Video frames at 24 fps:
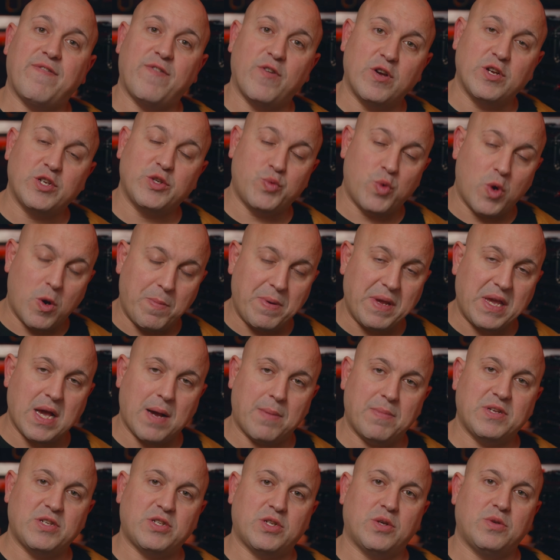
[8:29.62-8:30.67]
footage will be
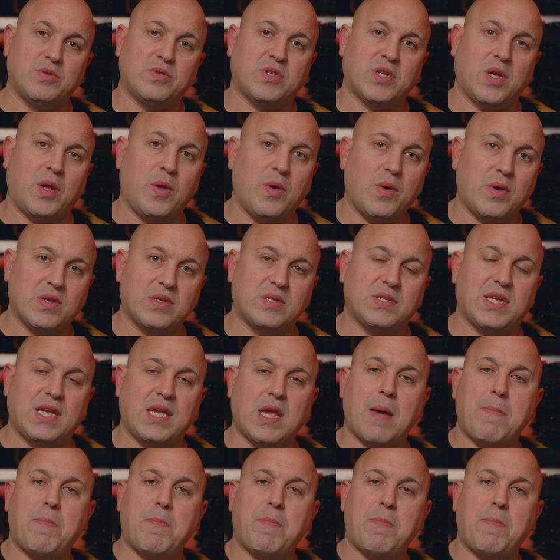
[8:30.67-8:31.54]
coming soon, so you can see.